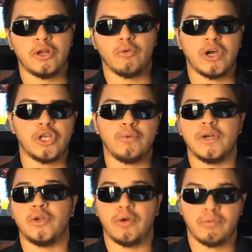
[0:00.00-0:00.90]
what you were
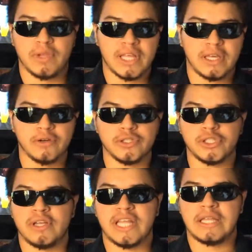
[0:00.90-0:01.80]
doing when they killed you,
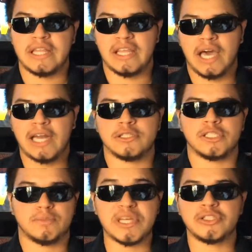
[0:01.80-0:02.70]
and they kind of
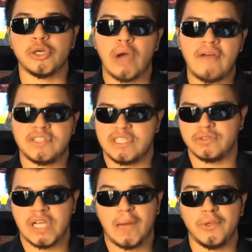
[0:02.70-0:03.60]
speak to you every single
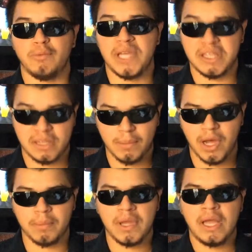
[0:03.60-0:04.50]
time you meet them
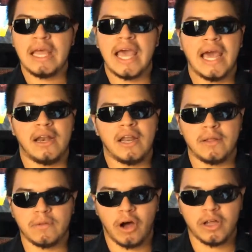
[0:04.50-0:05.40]
up. And
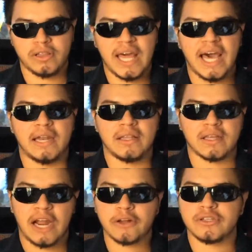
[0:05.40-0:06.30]
on that, the
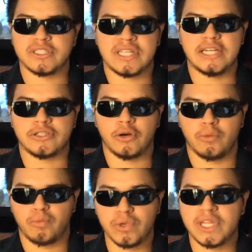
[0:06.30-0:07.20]
character designs are
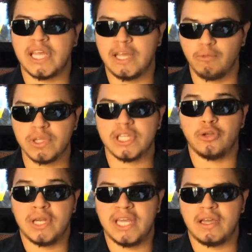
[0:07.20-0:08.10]
really, really
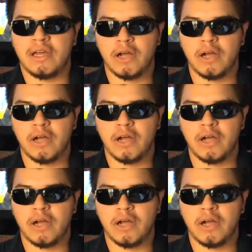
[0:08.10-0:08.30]
unique.